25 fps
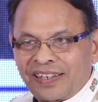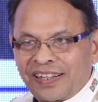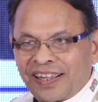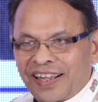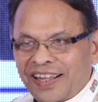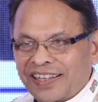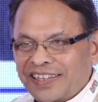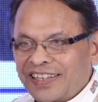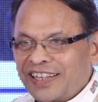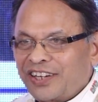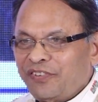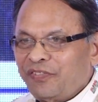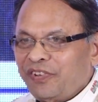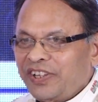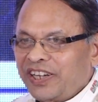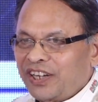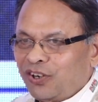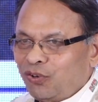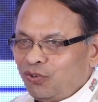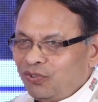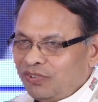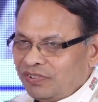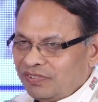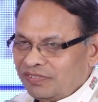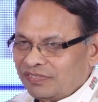Other way
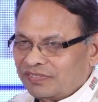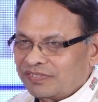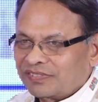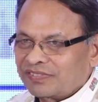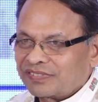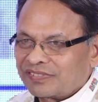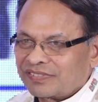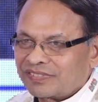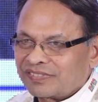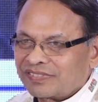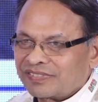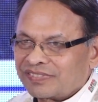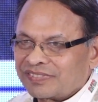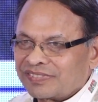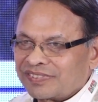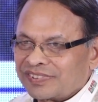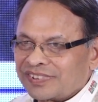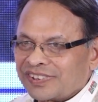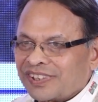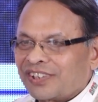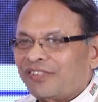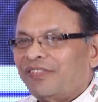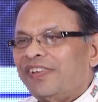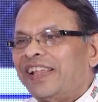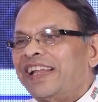around,
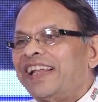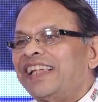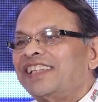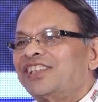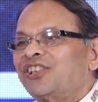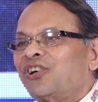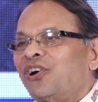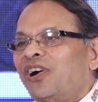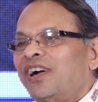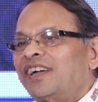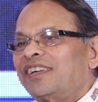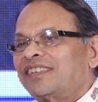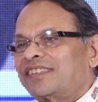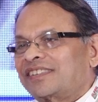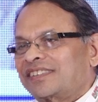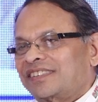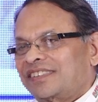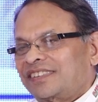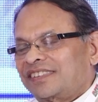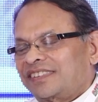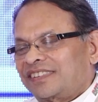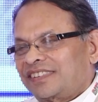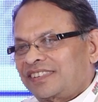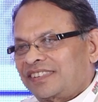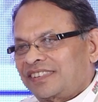when I thought
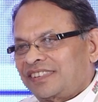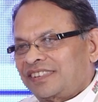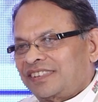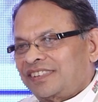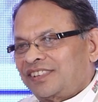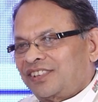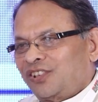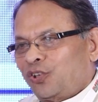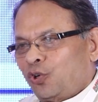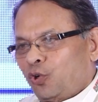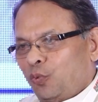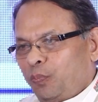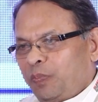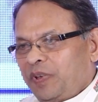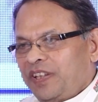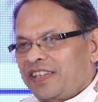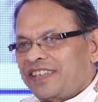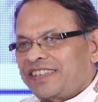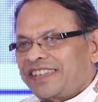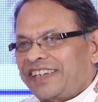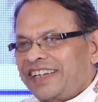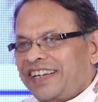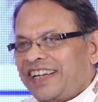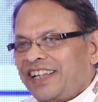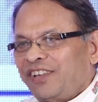rupee is
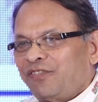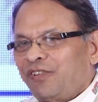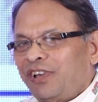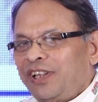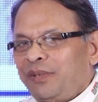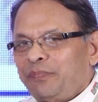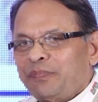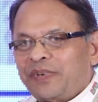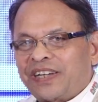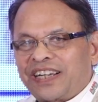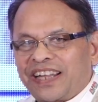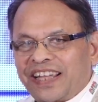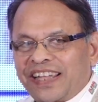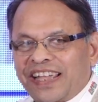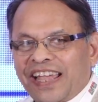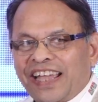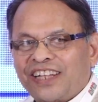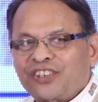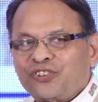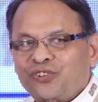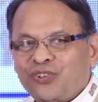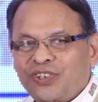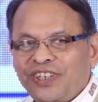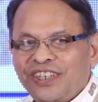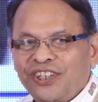81 but I
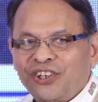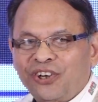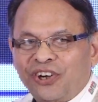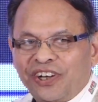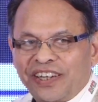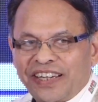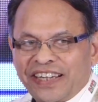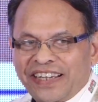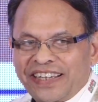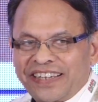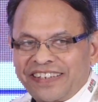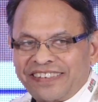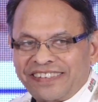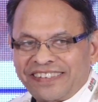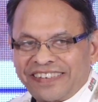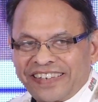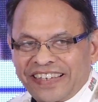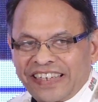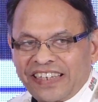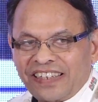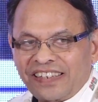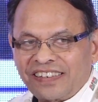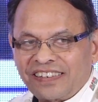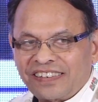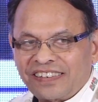actually got 83,